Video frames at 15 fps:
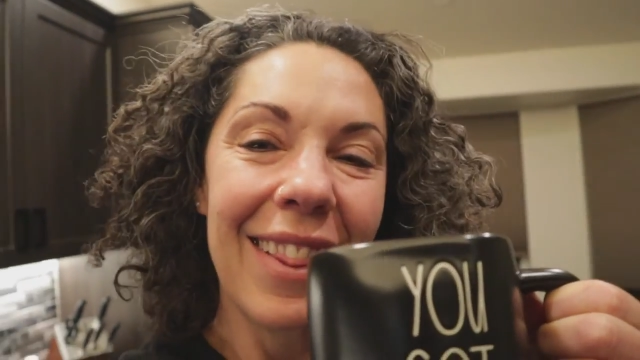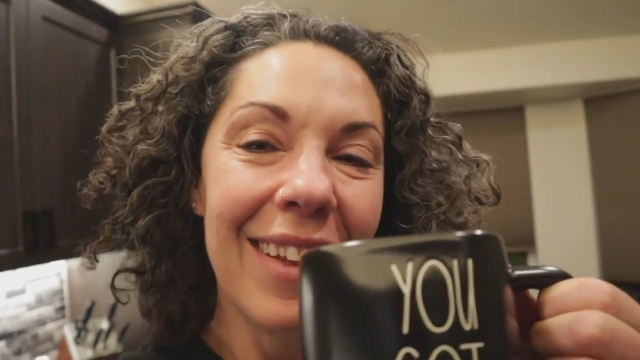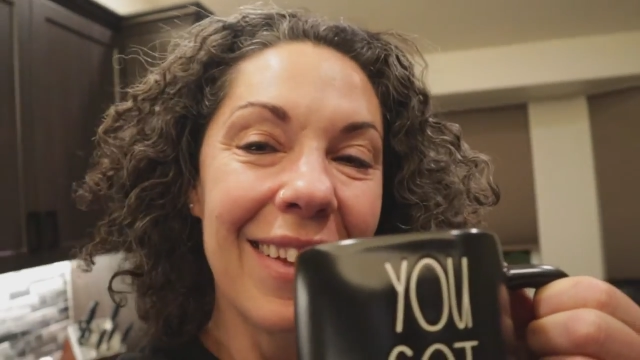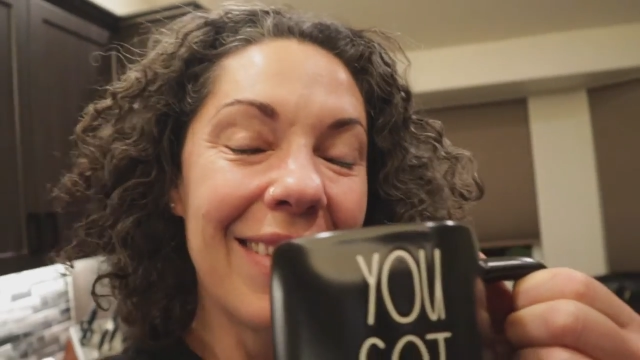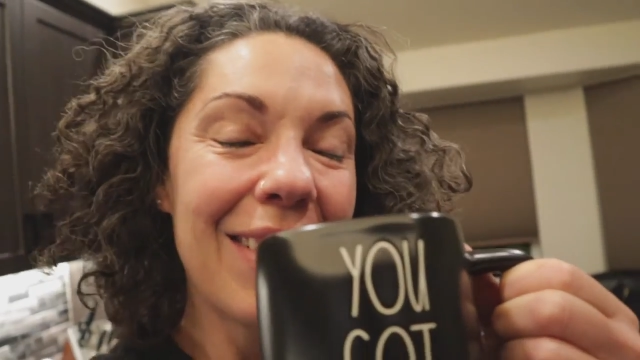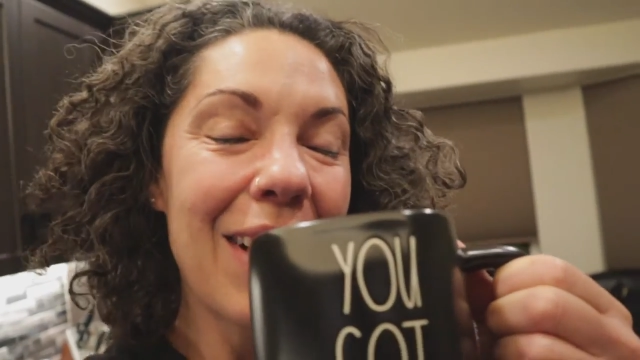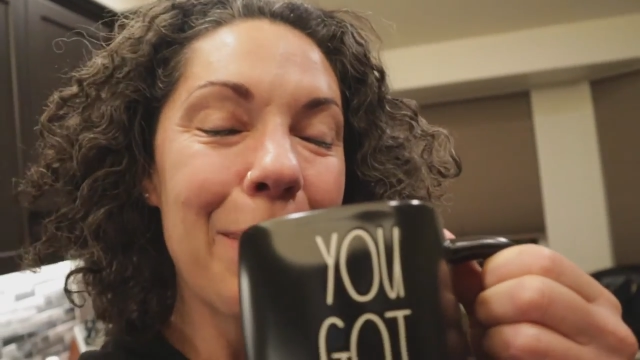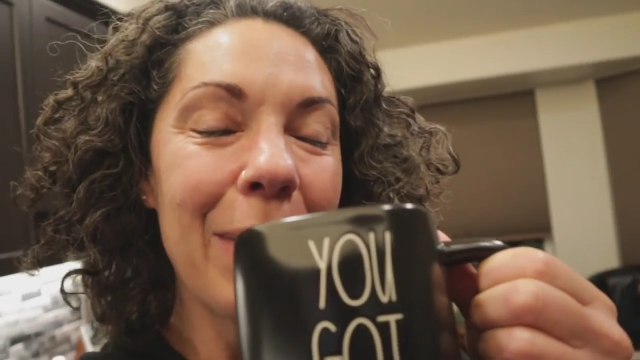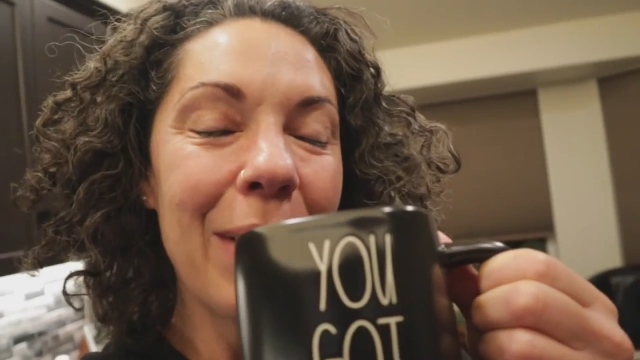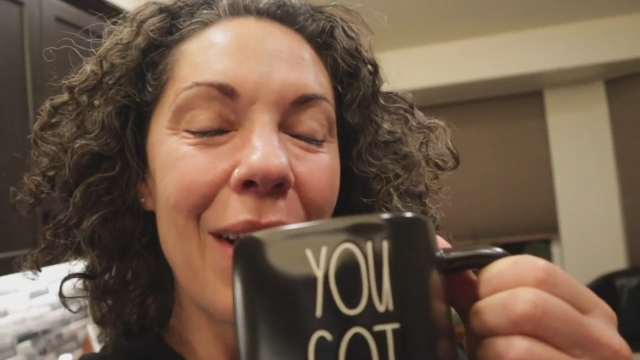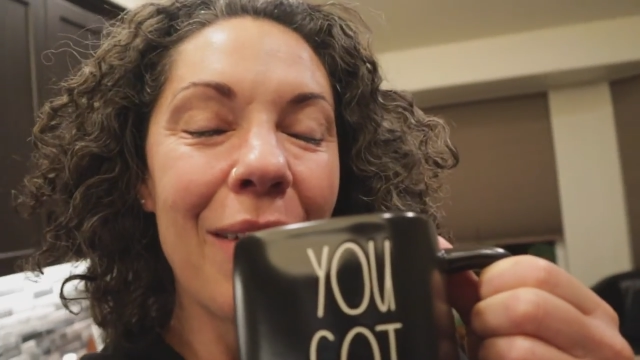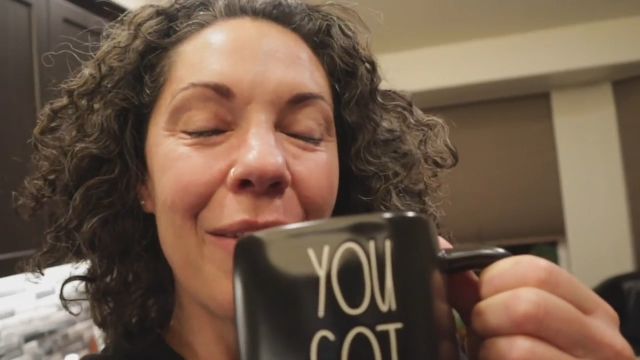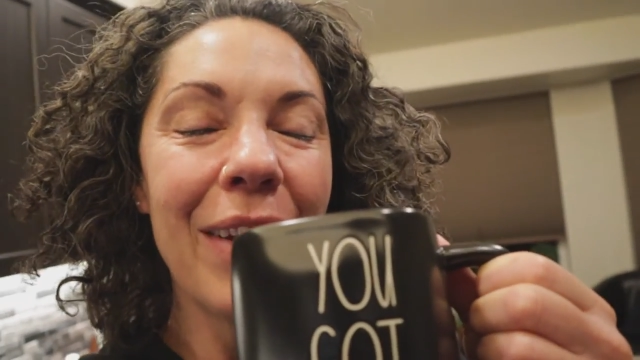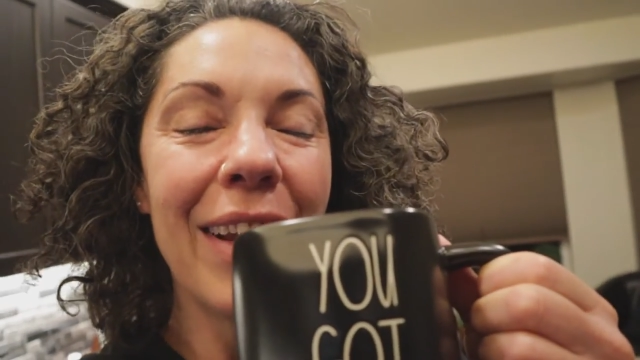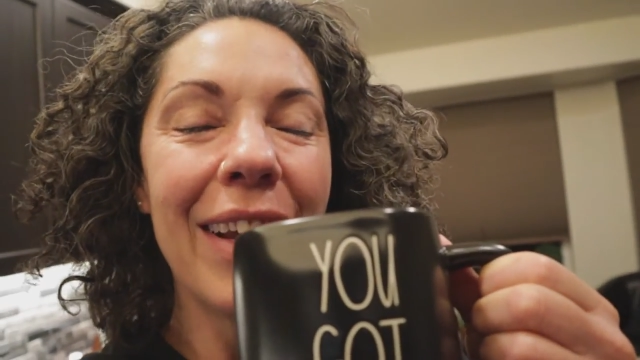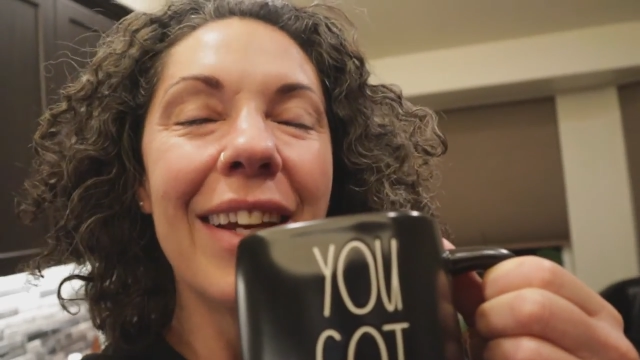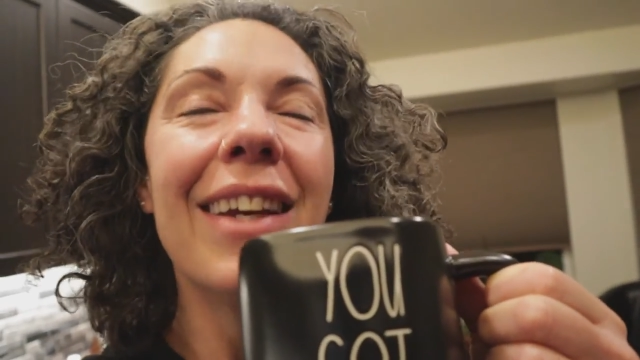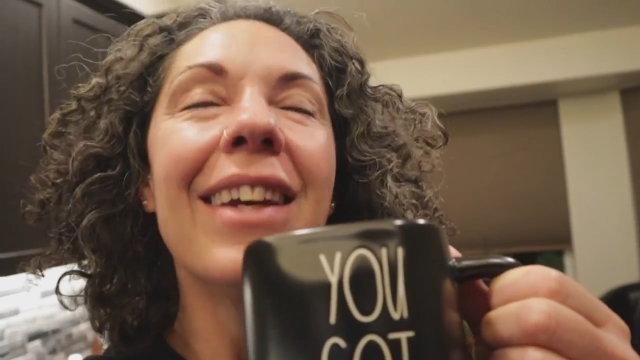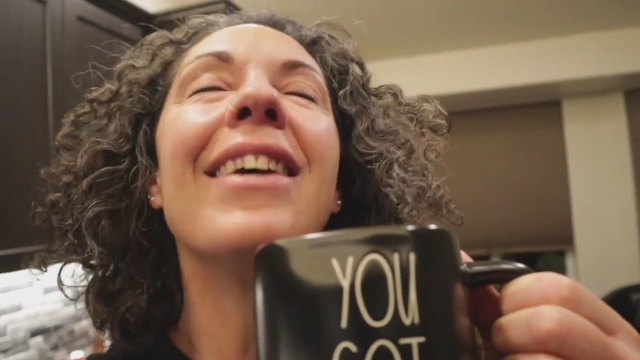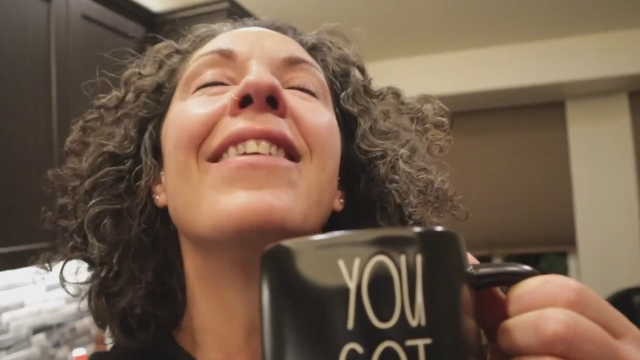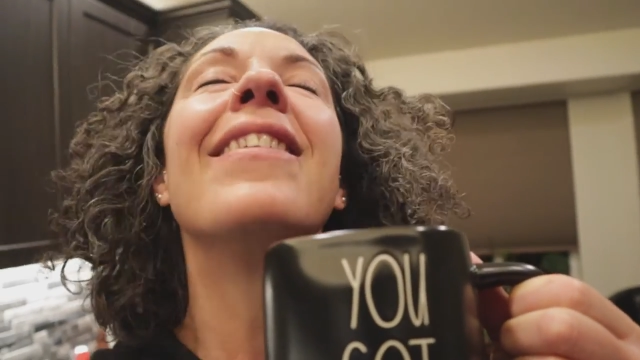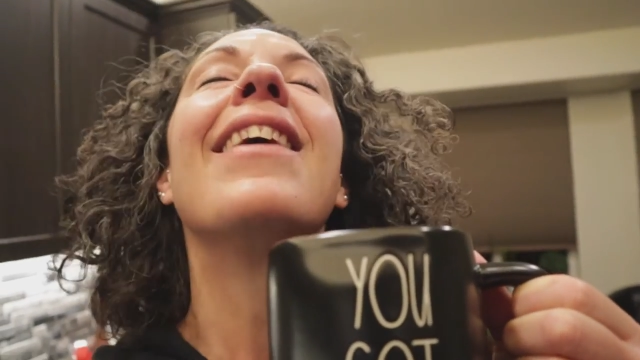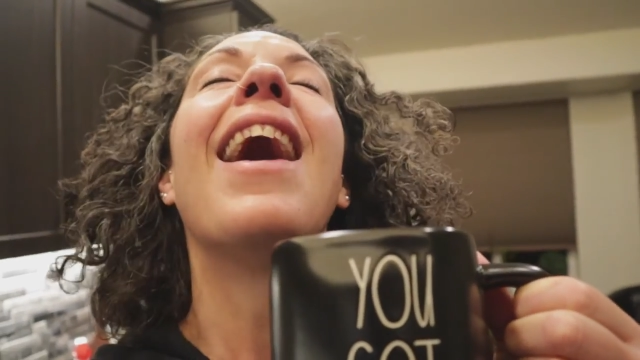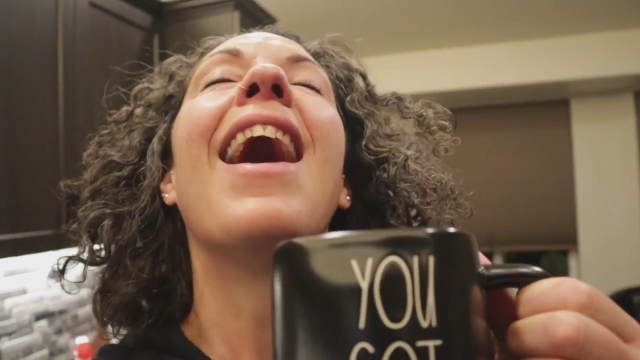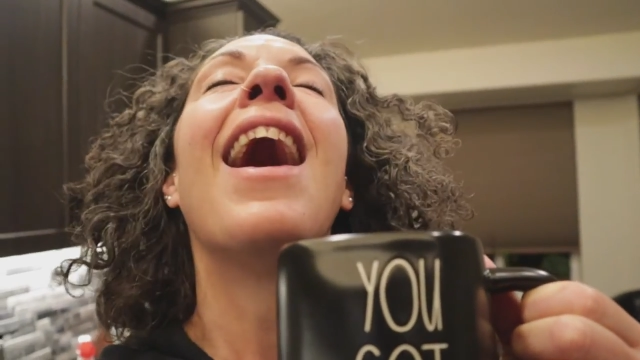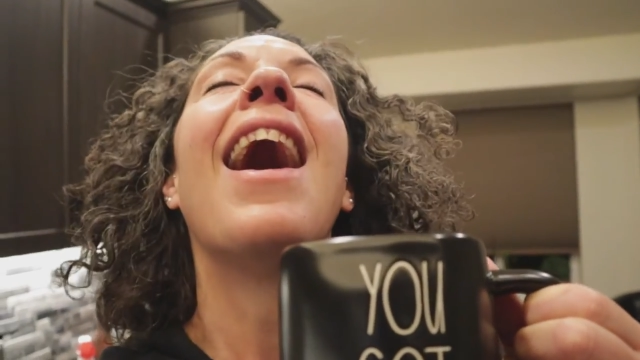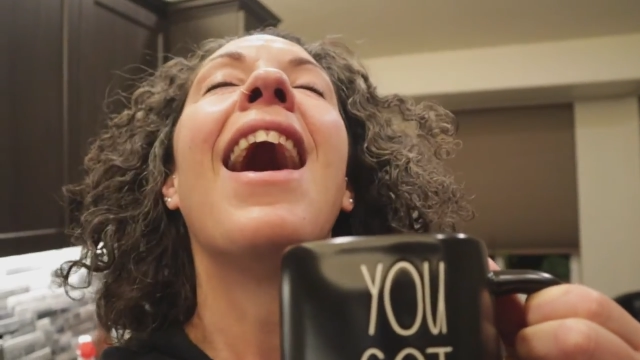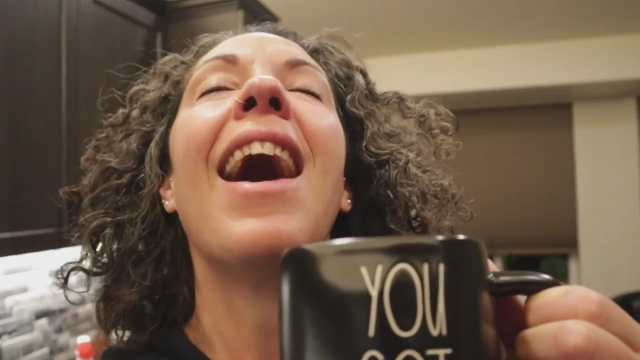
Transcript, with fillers: this cup of coffee is,